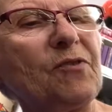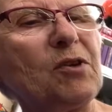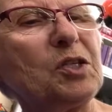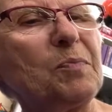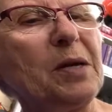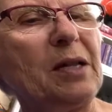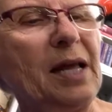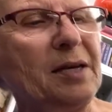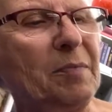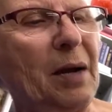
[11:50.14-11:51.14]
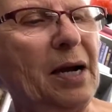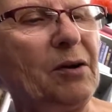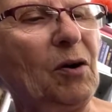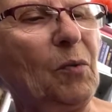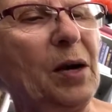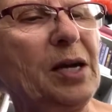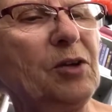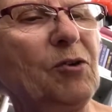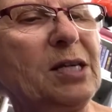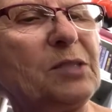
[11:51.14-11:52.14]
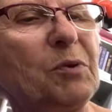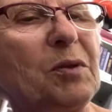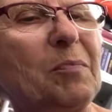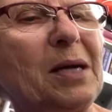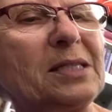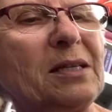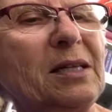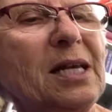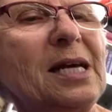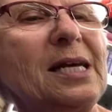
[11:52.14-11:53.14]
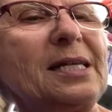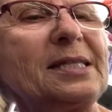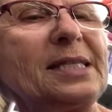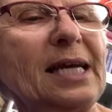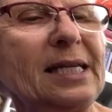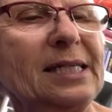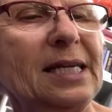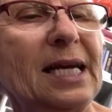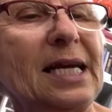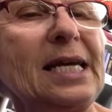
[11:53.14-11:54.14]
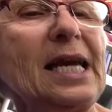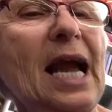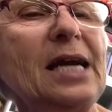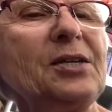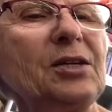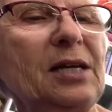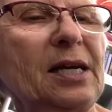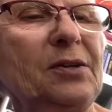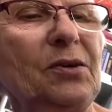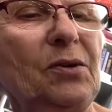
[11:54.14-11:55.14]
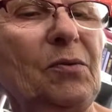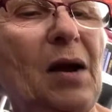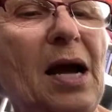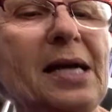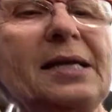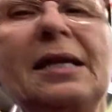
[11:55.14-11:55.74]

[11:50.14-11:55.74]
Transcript: First, Bill had to buy her a wedding dress with a bustle, and second, he had to let her ride